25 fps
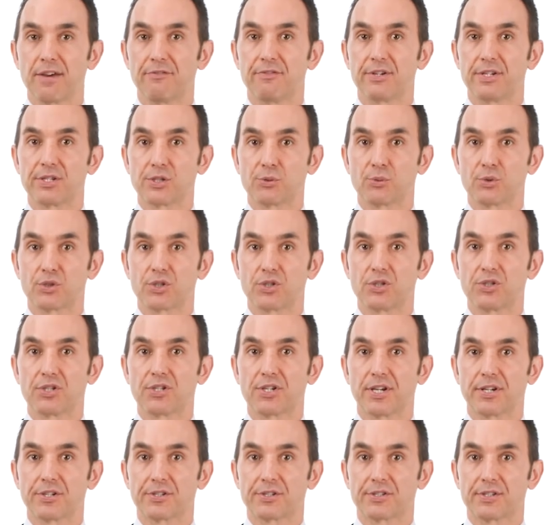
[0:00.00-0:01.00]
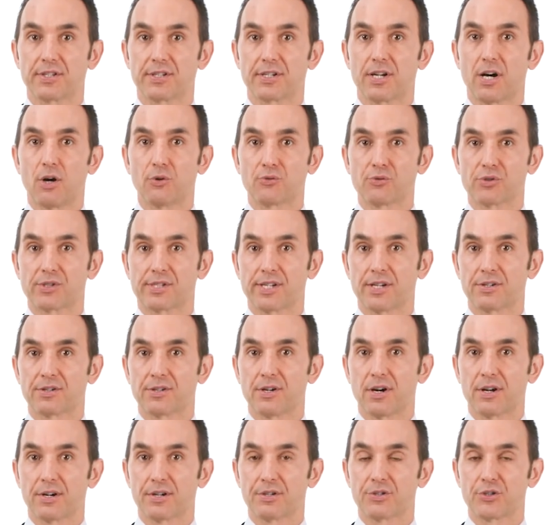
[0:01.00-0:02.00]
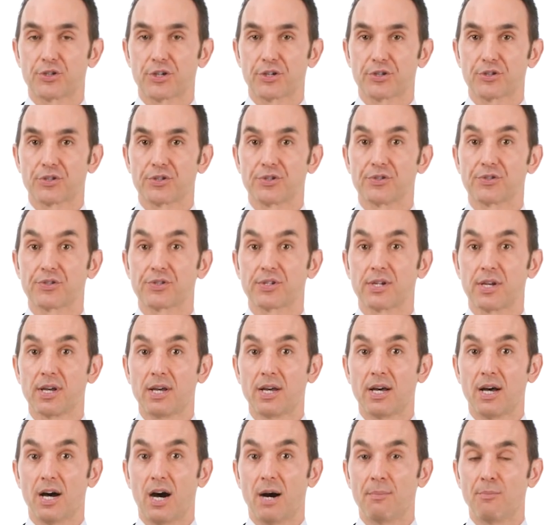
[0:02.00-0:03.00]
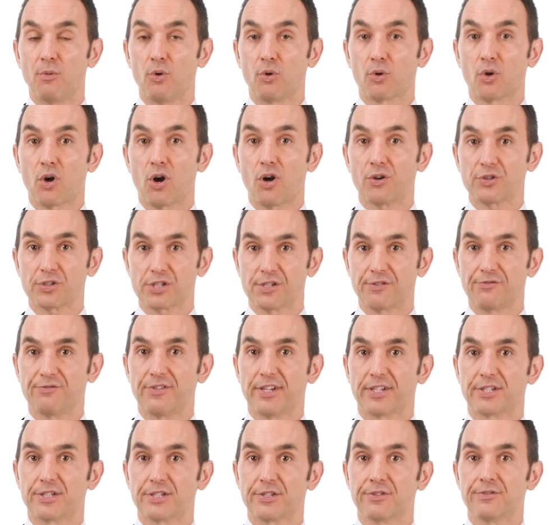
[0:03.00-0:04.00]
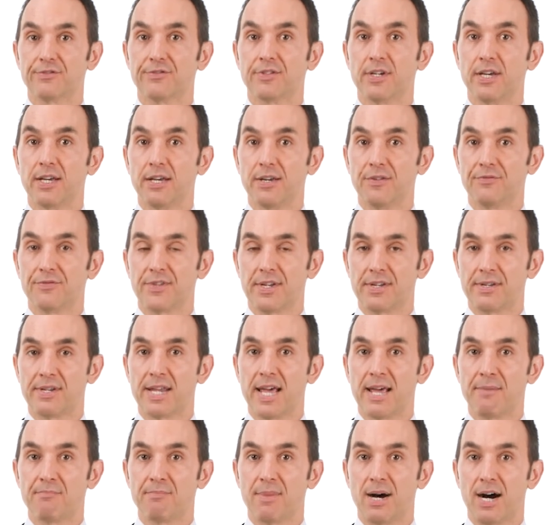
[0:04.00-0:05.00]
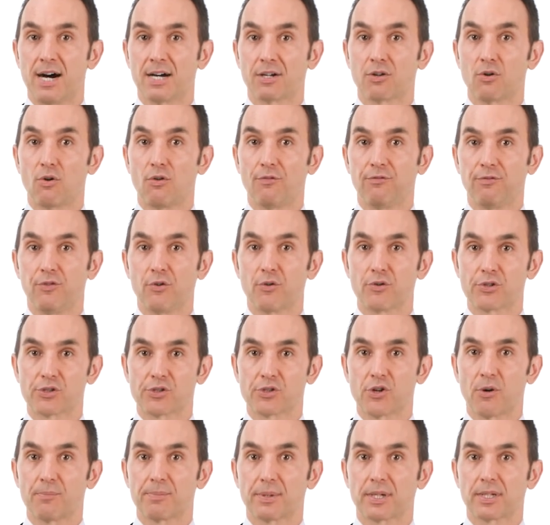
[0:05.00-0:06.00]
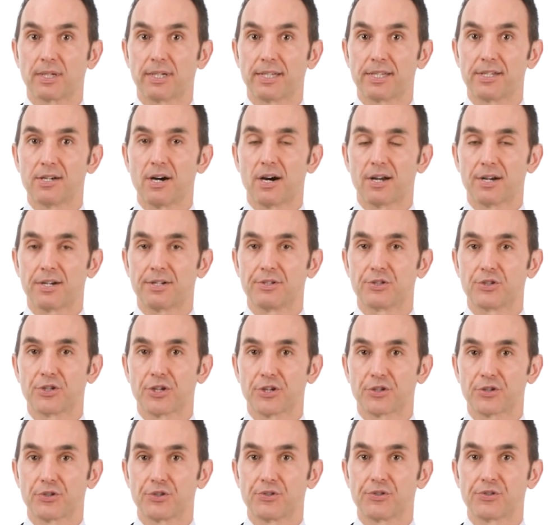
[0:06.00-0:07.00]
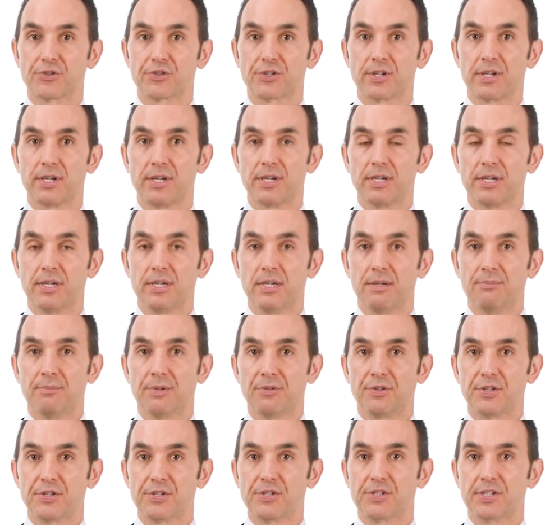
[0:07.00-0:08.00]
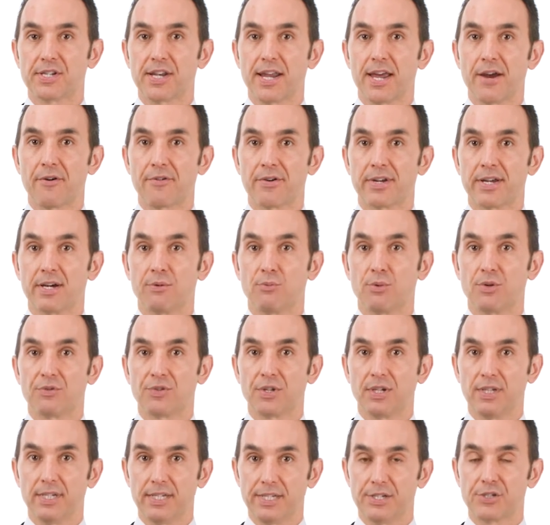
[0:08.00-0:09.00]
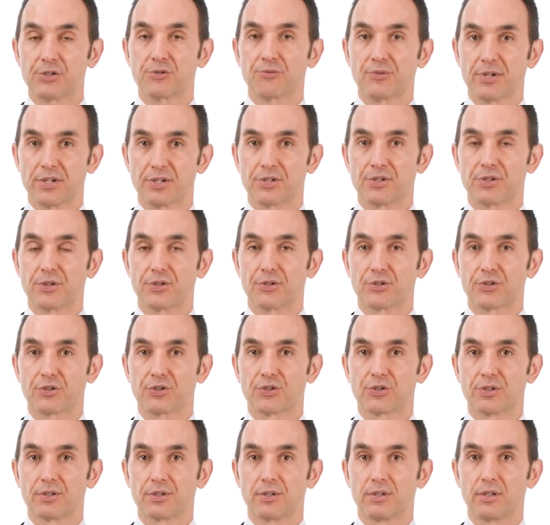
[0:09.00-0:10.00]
evidence would suggest that ultrasound-guided injections are more cost-effective than landmark or fluoroscopically guided injections, but this is an area with the least research.